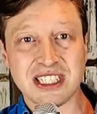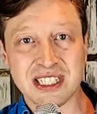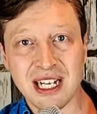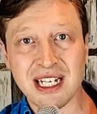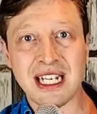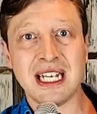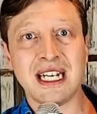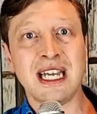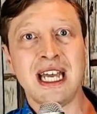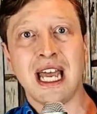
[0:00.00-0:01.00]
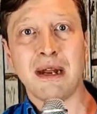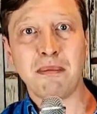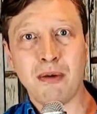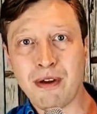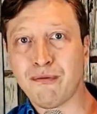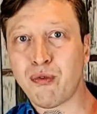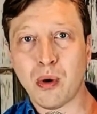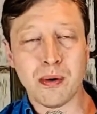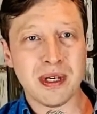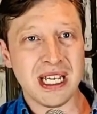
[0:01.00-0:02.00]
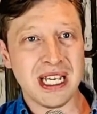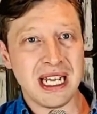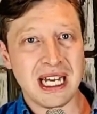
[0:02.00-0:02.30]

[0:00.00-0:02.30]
stuck in and moving forward in,